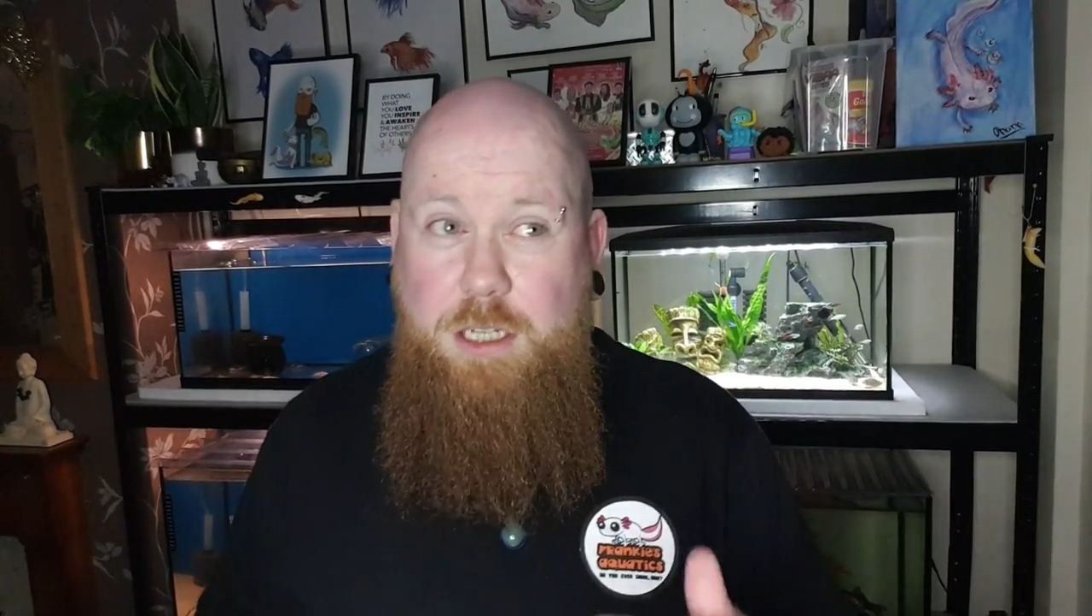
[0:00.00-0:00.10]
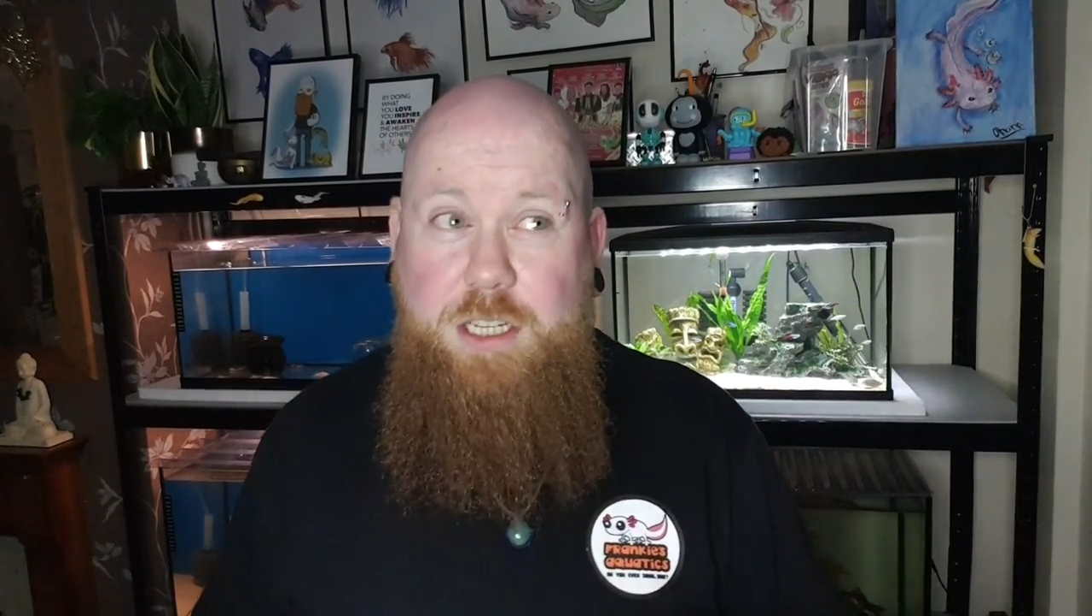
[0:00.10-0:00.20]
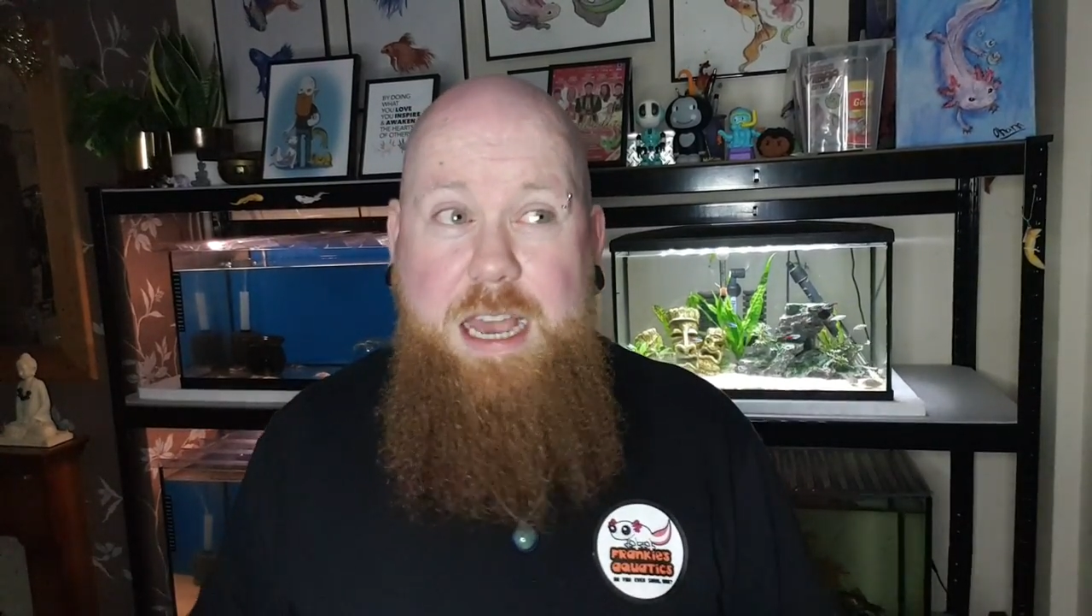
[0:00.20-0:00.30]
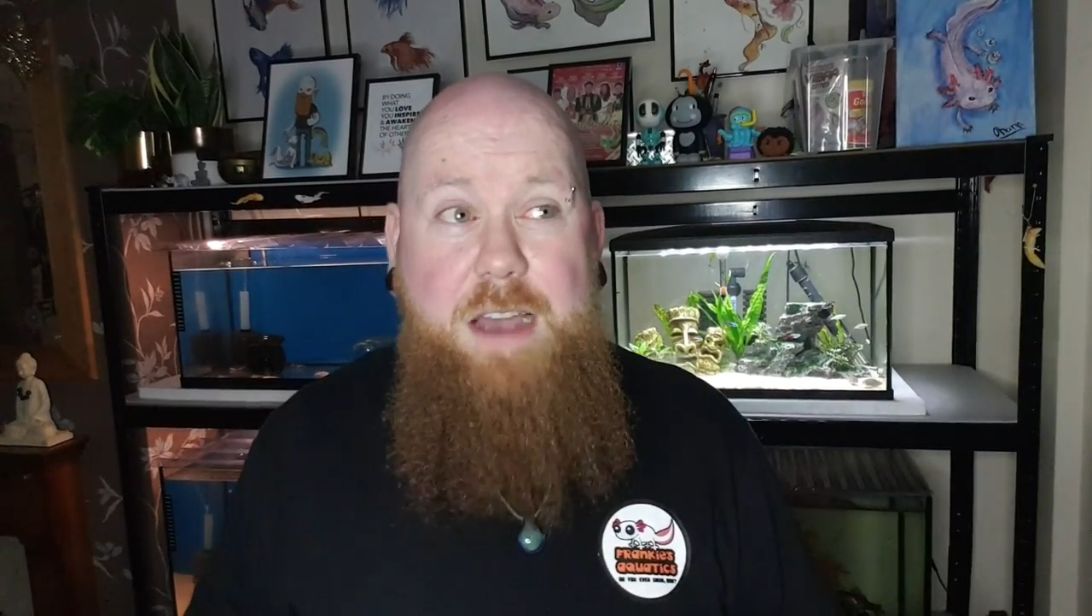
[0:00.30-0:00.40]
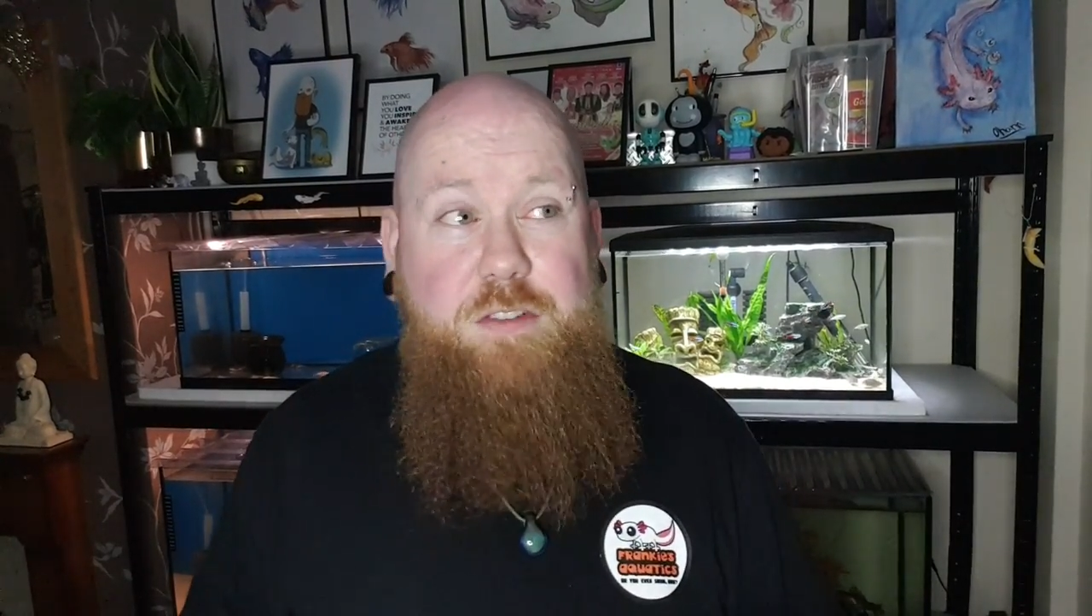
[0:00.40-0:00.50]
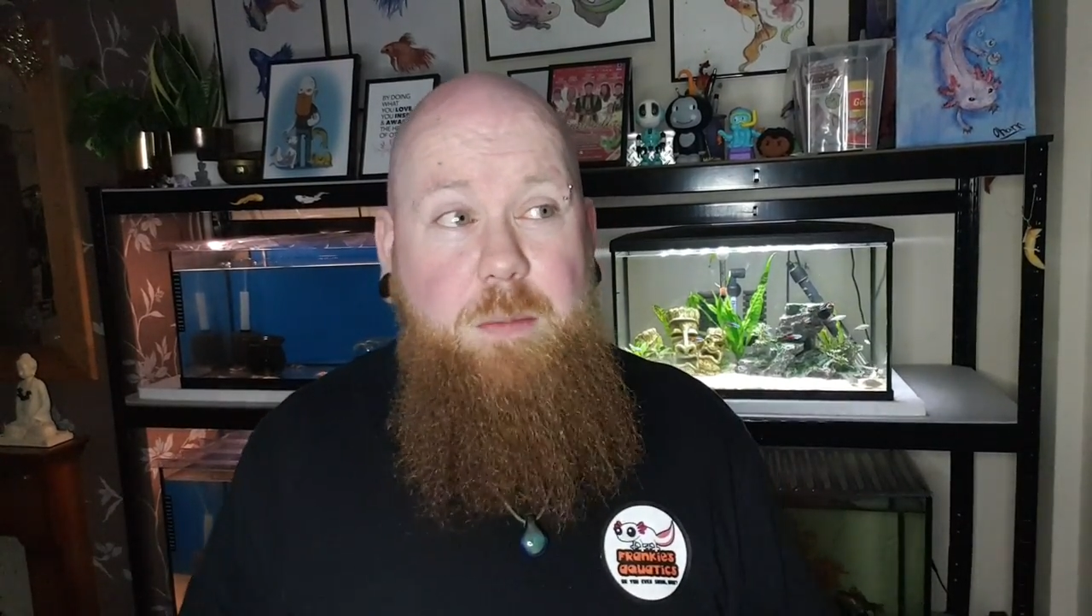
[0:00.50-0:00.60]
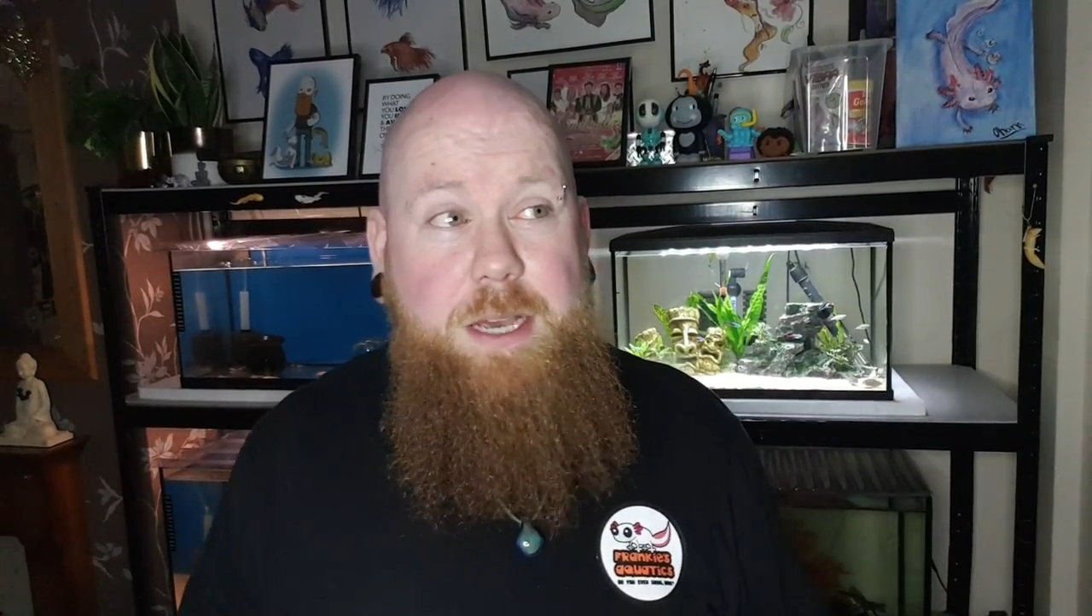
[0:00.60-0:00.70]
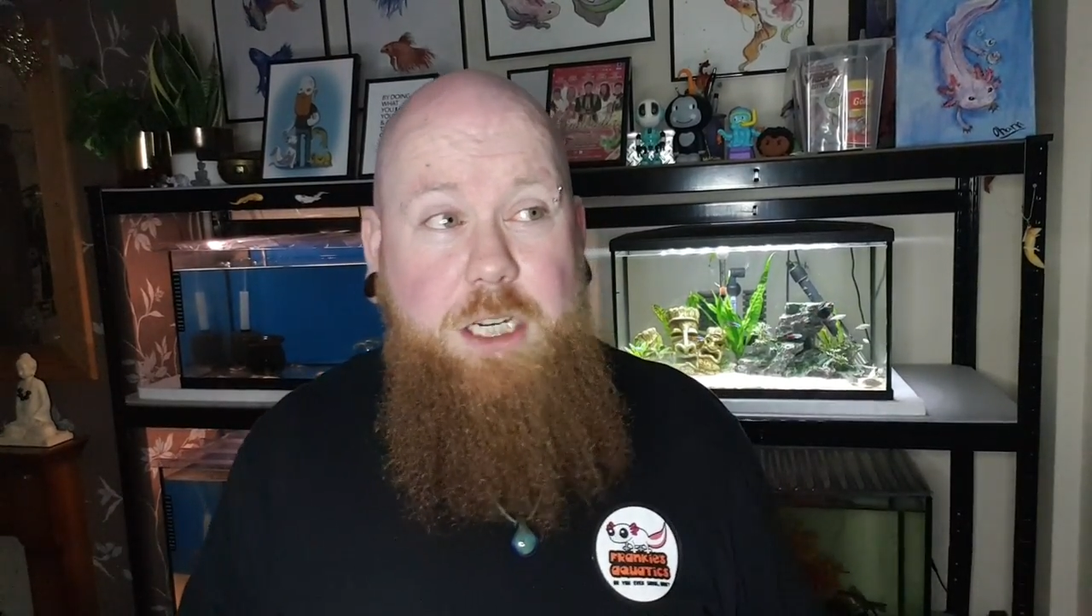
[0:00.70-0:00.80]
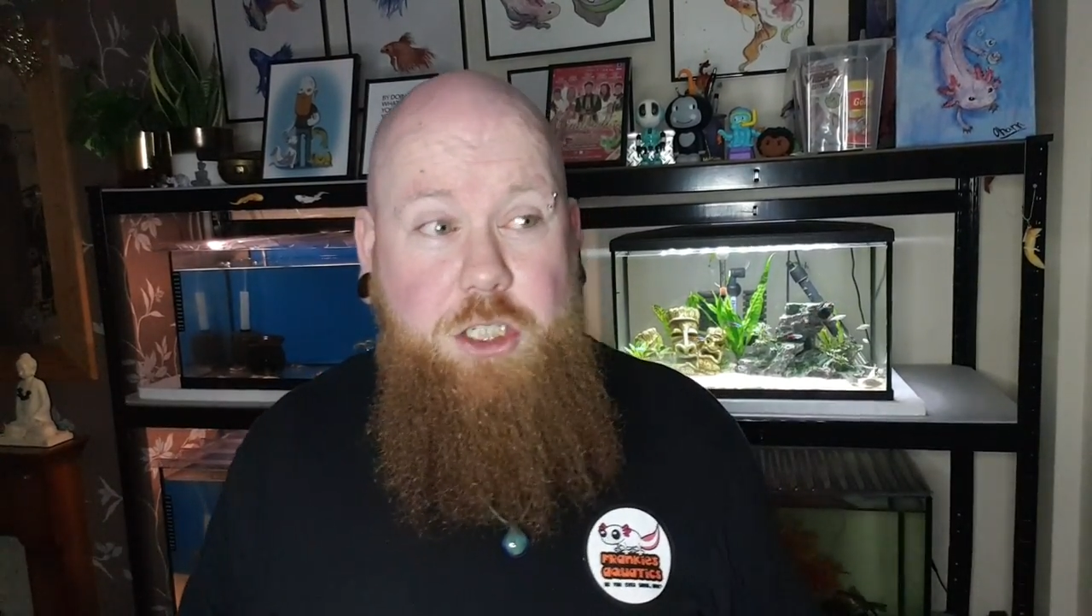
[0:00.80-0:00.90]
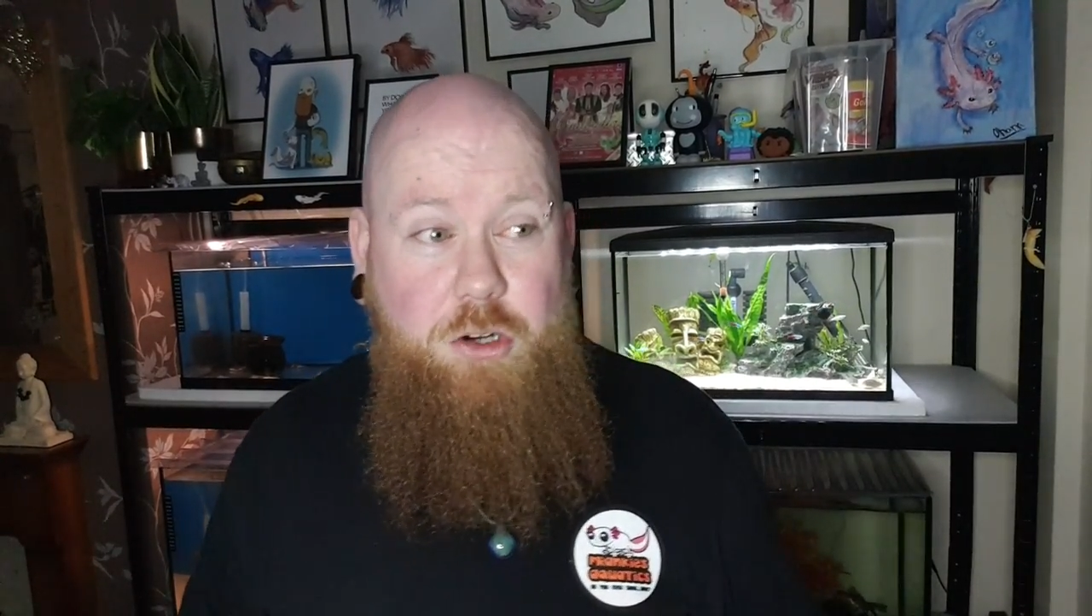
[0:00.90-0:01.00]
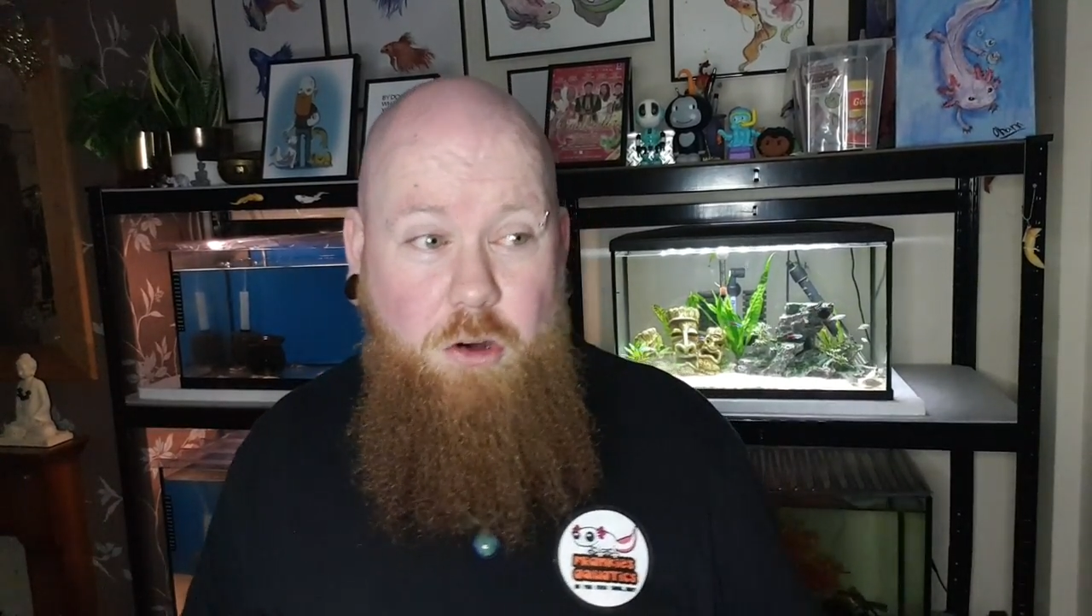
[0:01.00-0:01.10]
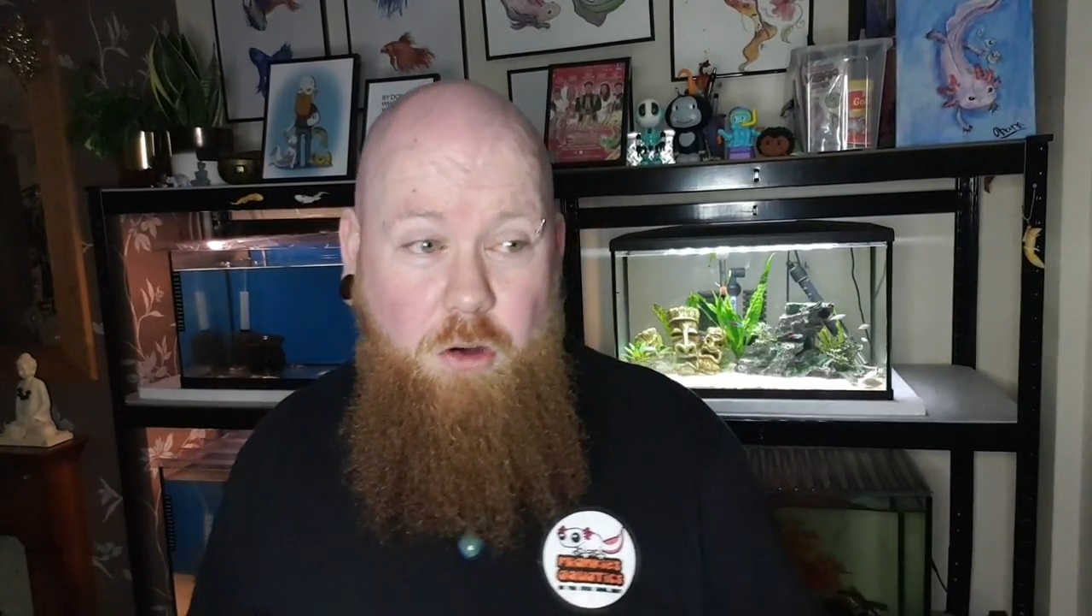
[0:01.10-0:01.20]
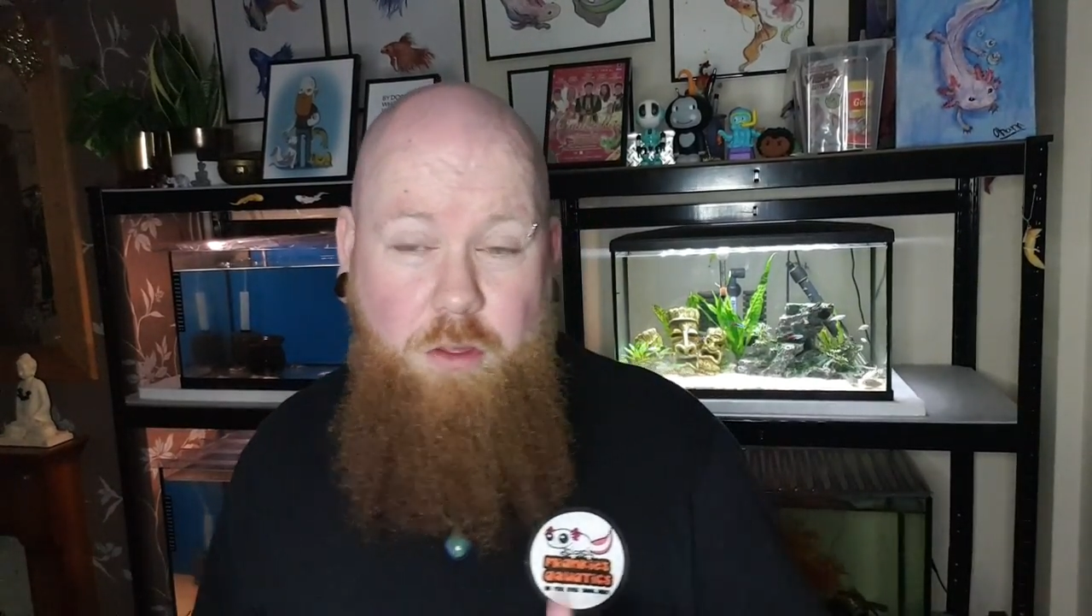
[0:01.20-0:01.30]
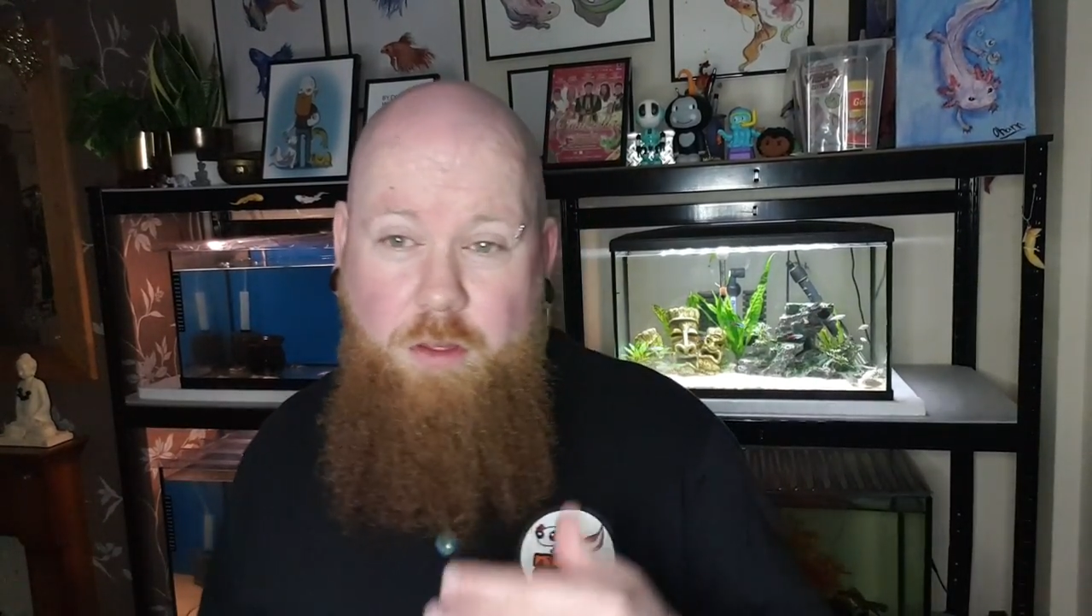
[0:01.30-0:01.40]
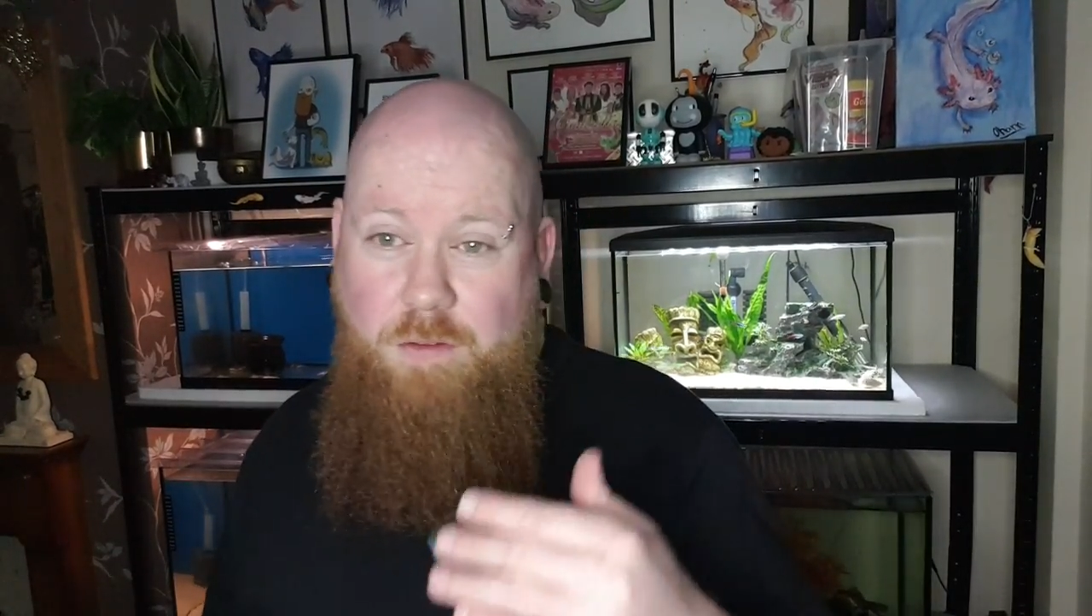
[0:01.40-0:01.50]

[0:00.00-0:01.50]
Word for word: So you have to make sure that